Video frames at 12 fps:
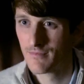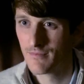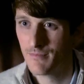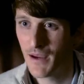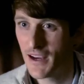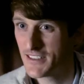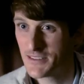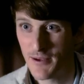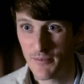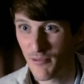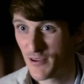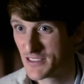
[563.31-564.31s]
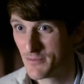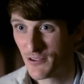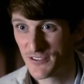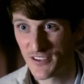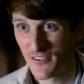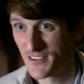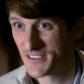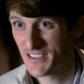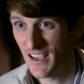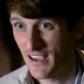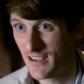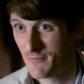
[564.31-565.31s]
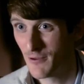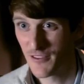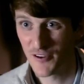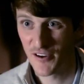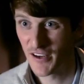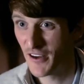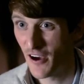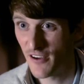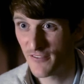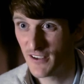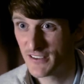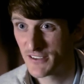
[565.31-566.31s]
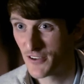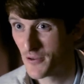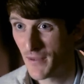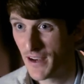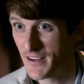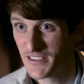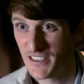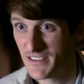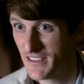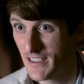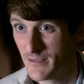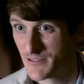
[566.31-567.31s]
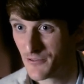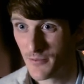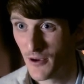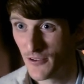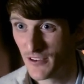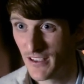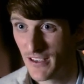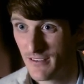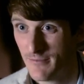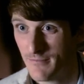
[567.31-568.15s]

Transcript: Management principles are the same, whether in an office or you're managing teams remotely.